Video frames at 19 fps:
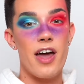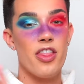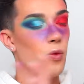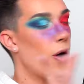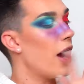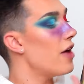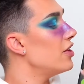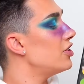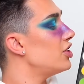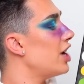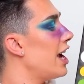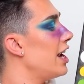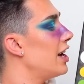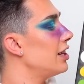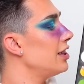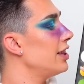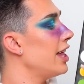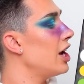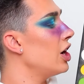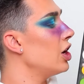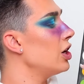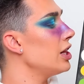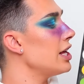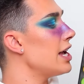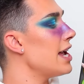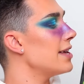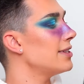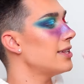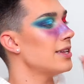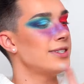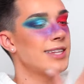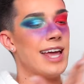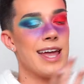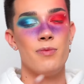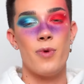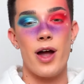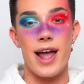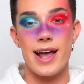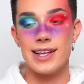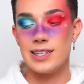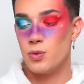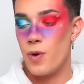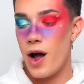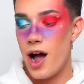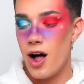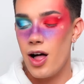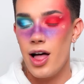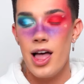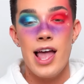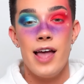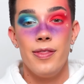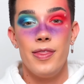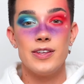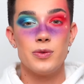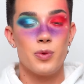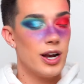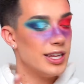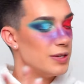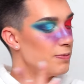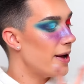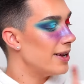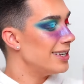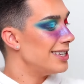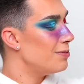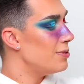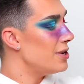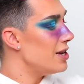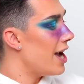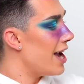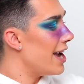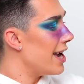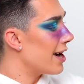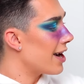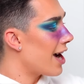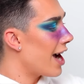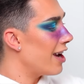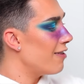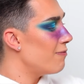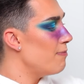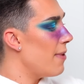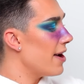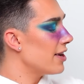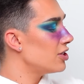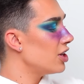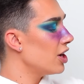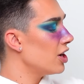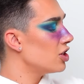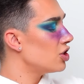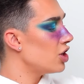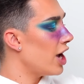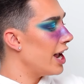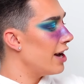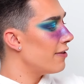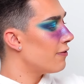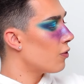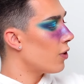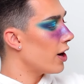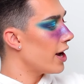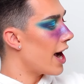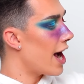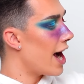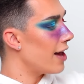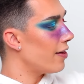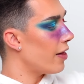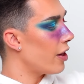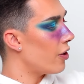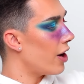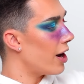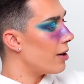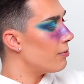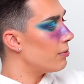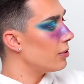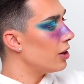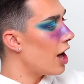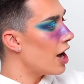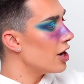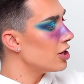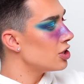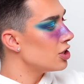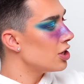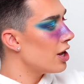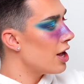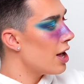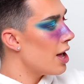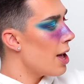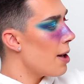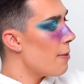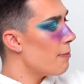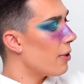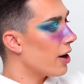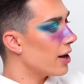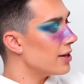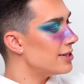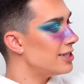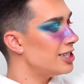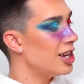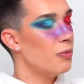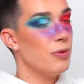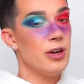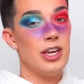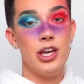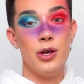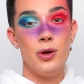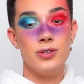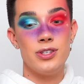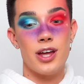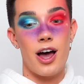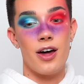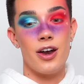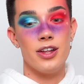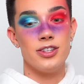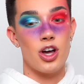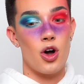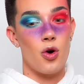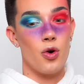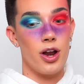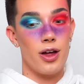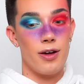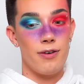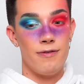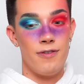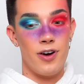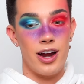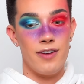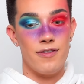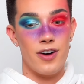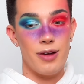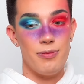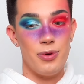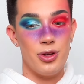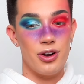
By the way, the shade Literally is the same way as well. This one is meant to be a kind of mixing shade for a highlighter and blush, but can still be used on its own very, very